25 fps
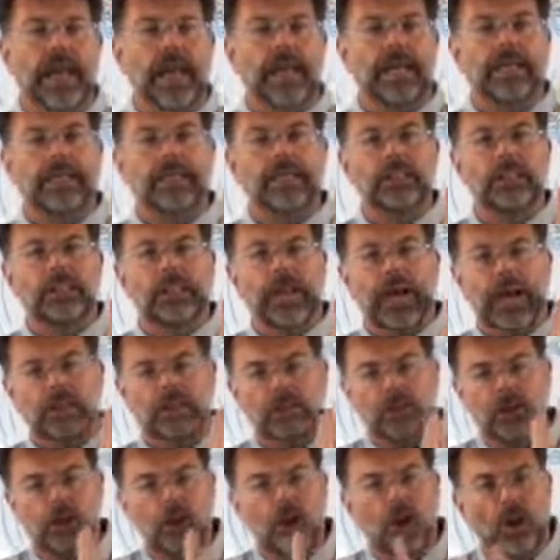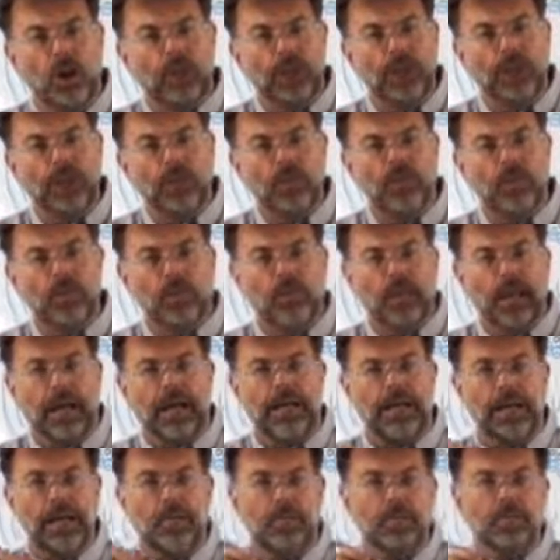and you have clotting of the
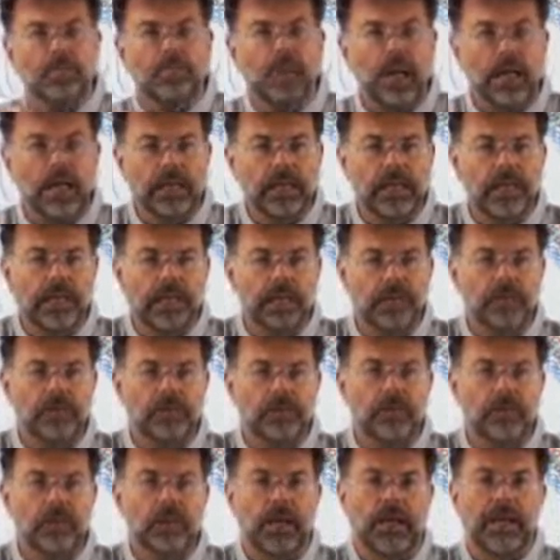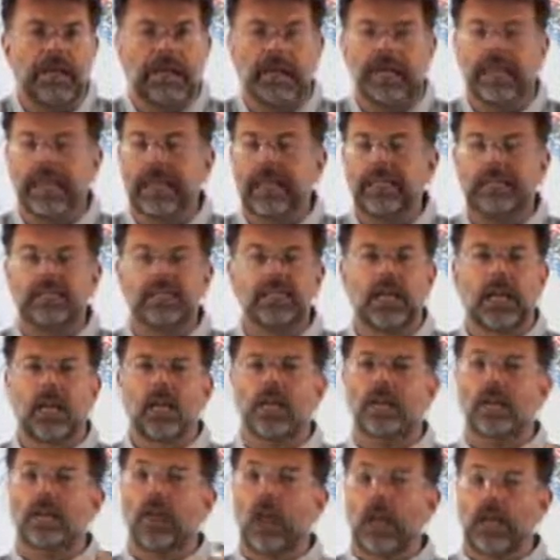blood and bulking of the blood, and that's
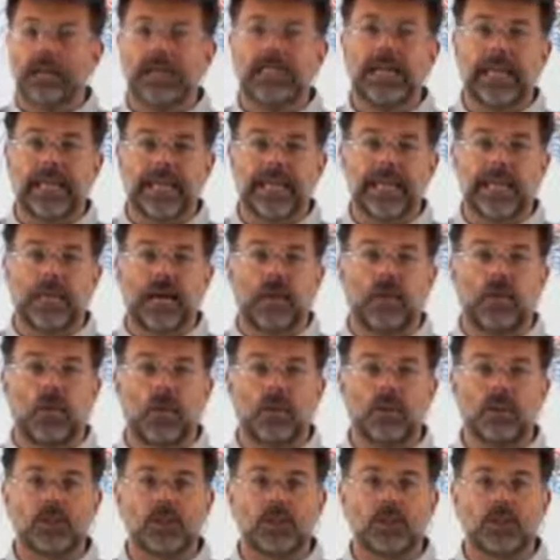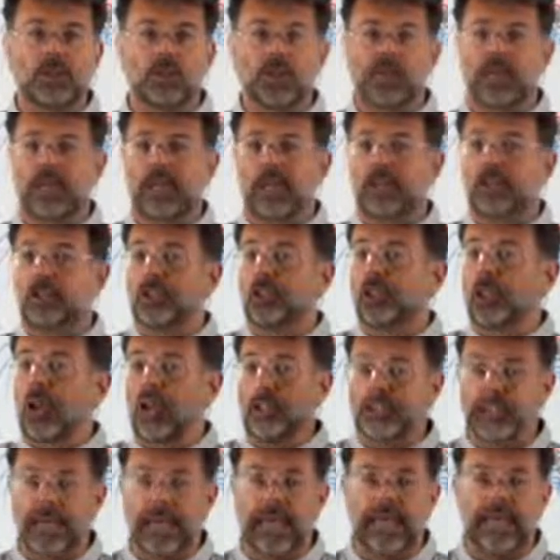not taking up oxygen, it's
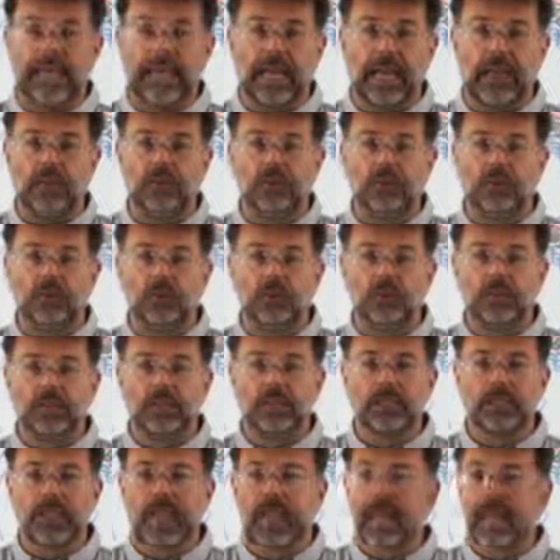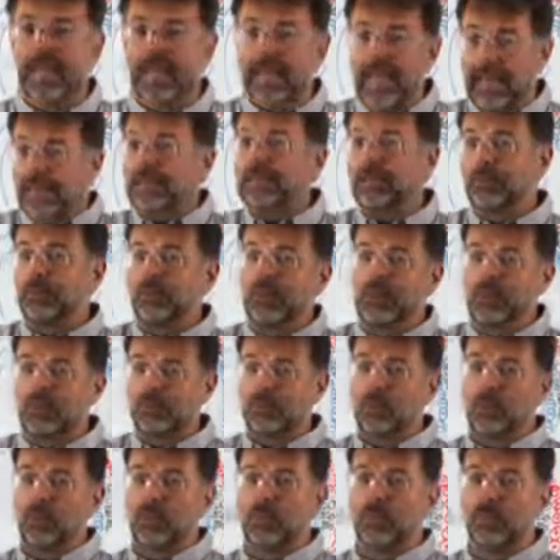not taking up nutrients, and that's a big
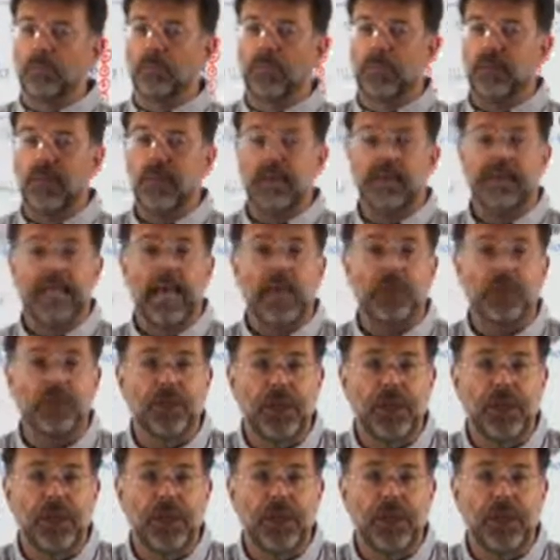problem. Now